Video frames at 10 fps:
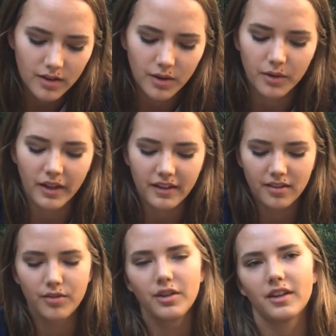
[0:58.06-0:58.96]
Oh,
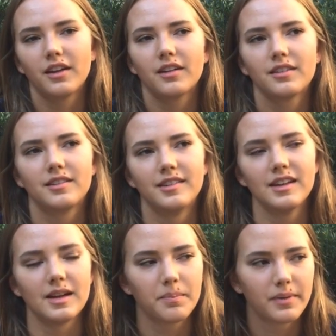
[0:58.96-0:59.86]
that's really
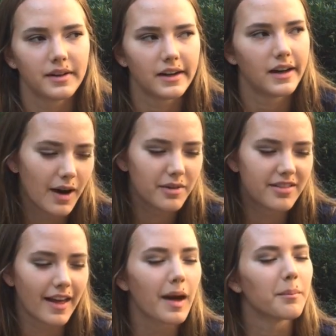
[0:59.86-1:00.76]
deep. I would
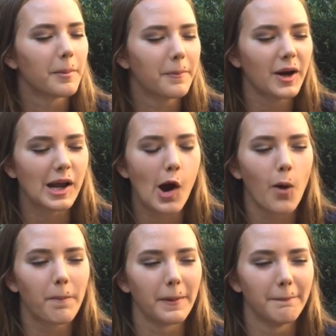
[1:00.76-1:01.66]
say I'm a pretty
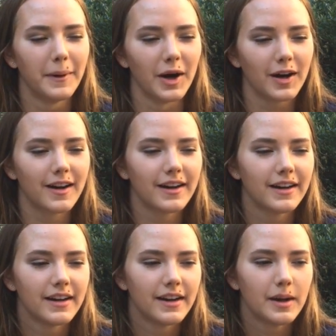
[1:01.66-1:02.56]
open book,
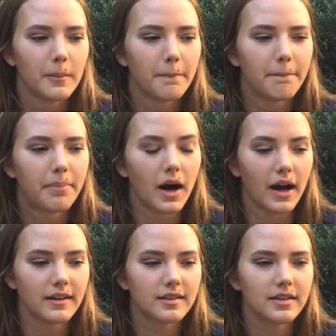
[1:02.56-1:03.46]

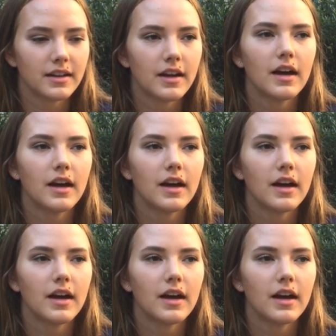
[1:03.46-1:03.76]
but